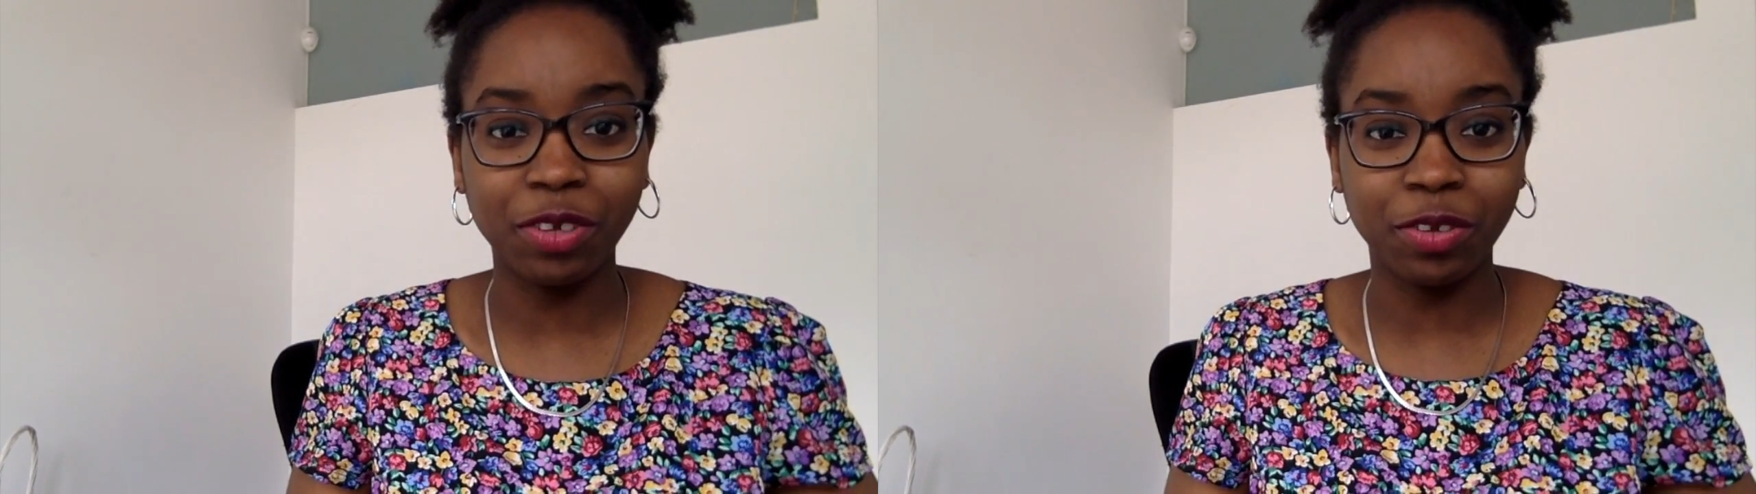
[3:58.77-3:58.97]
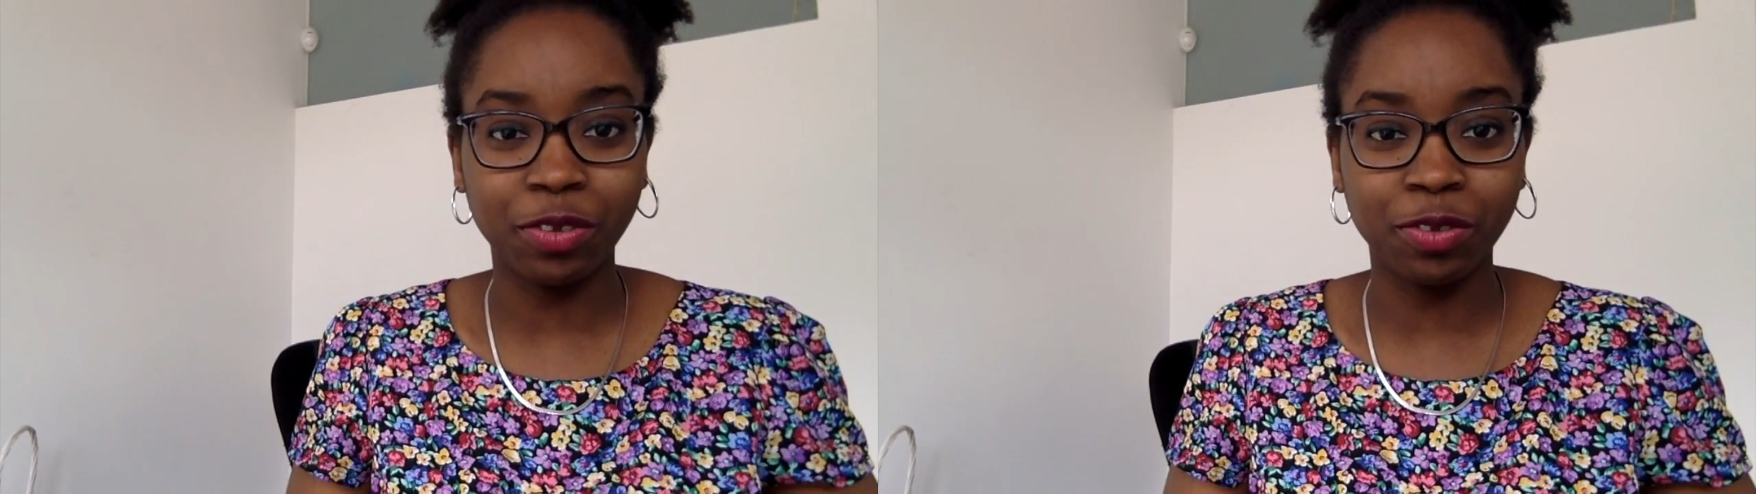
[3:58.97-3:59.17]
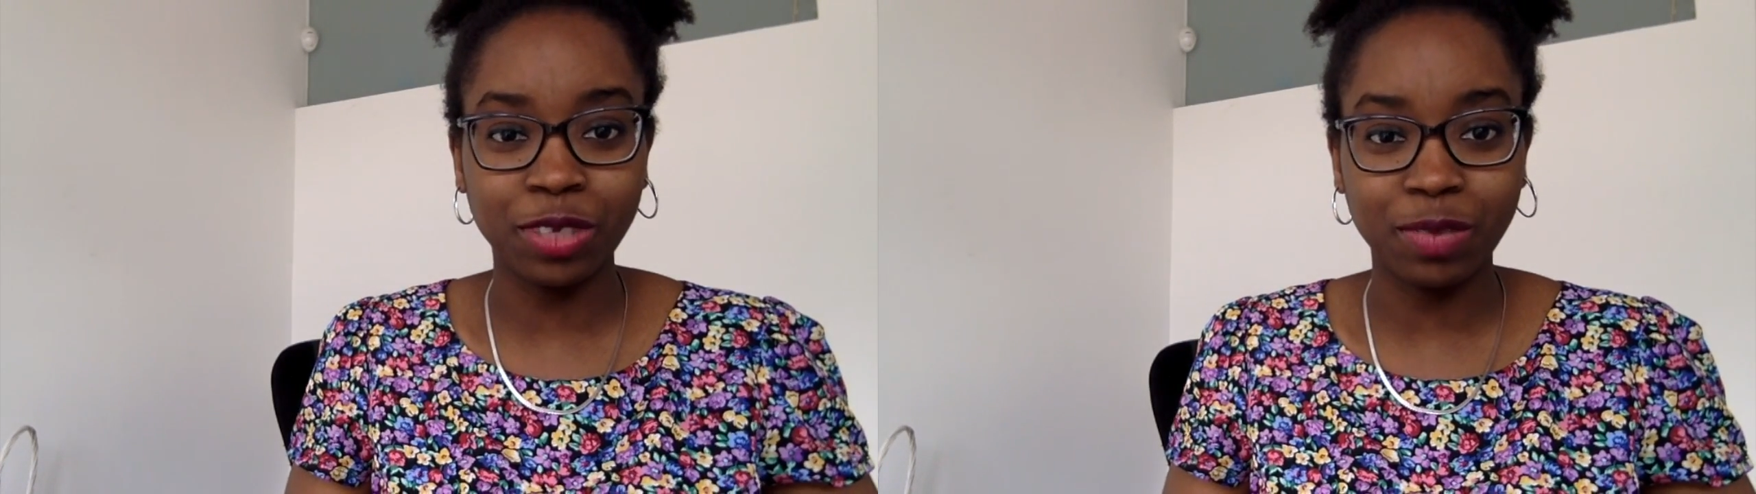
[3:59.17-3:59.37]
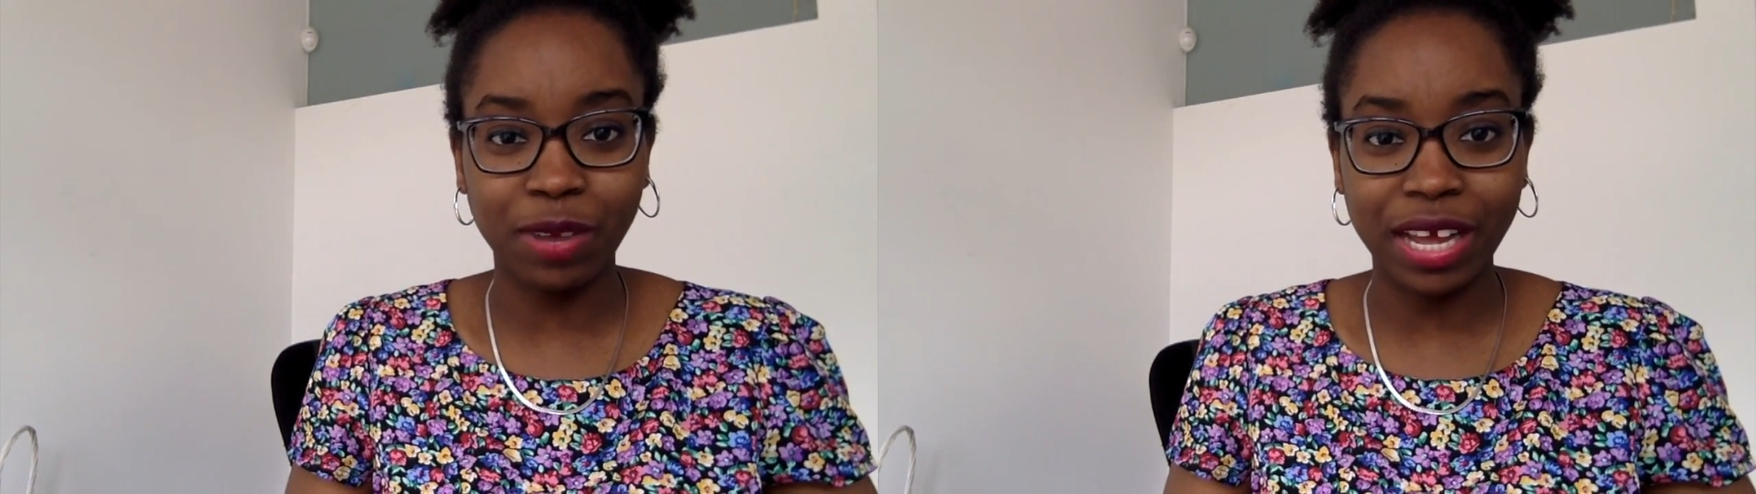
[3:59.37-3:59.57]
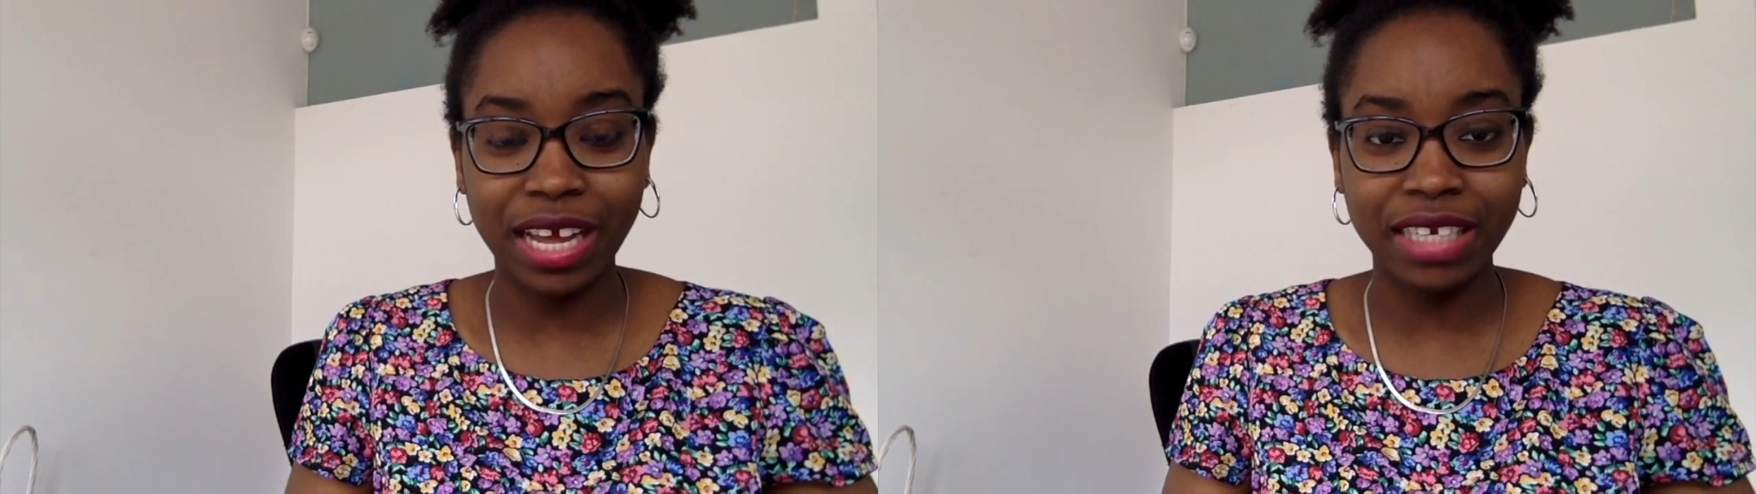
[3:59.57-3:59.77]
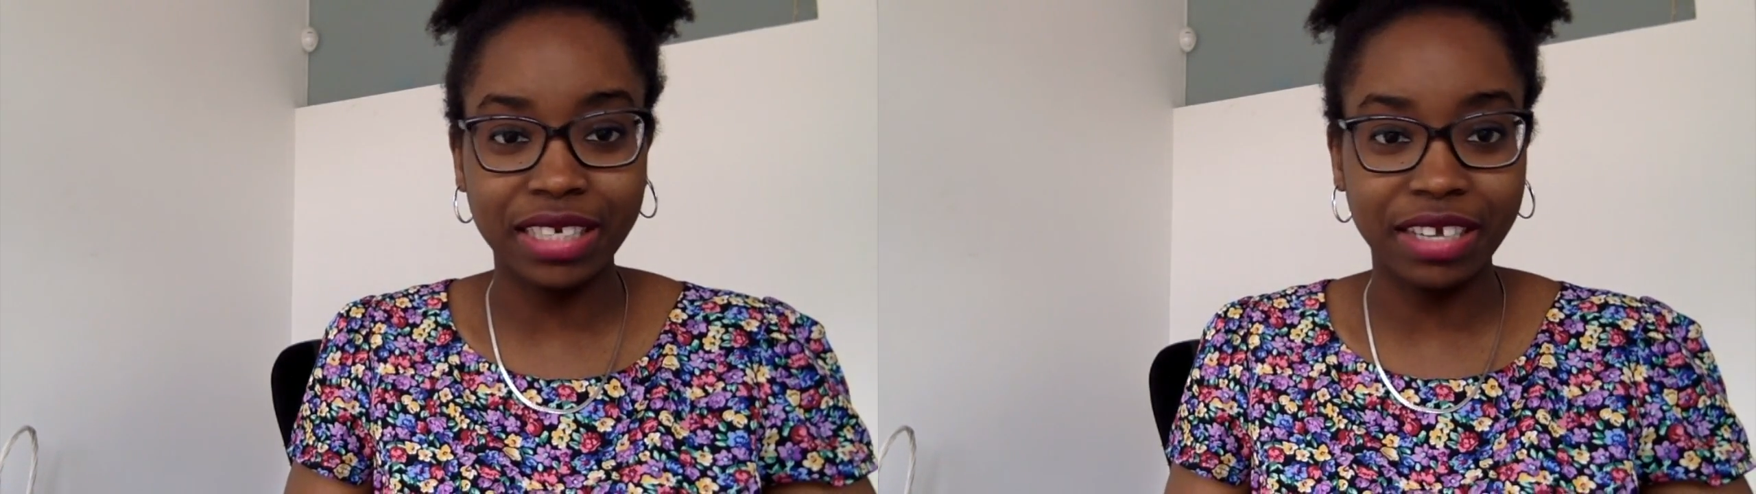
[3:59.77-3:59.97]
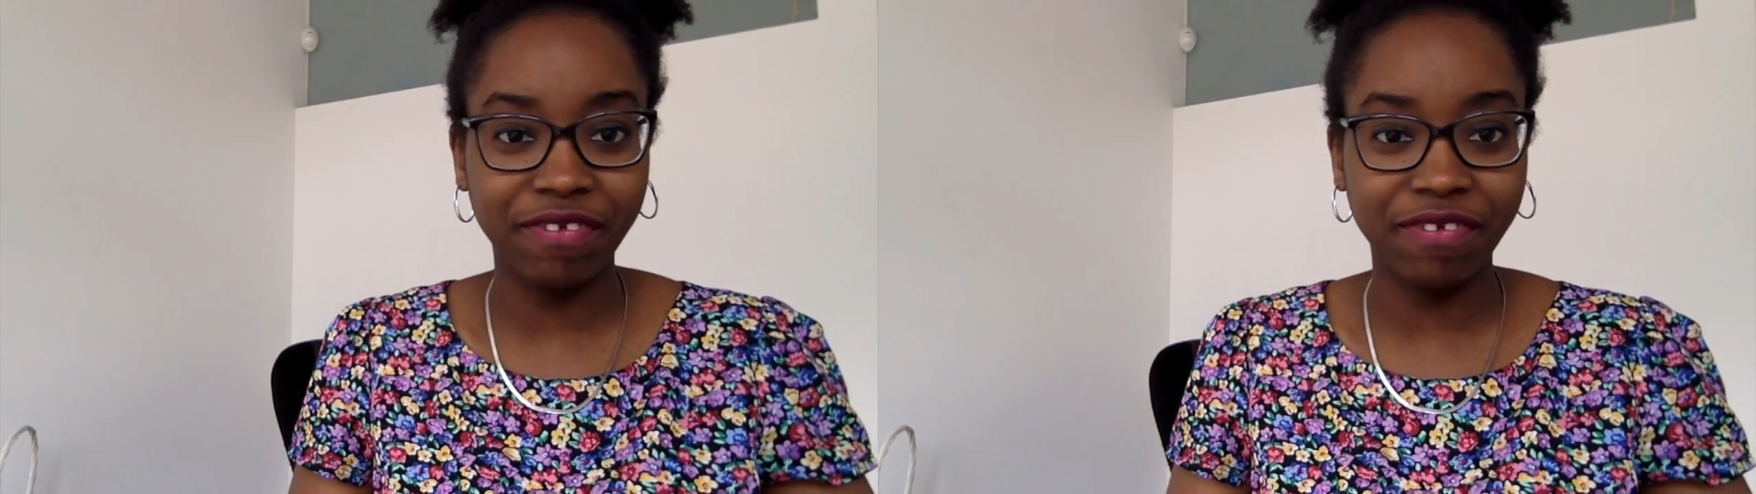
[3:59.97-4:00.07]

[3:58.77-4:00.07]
thoughts were, and if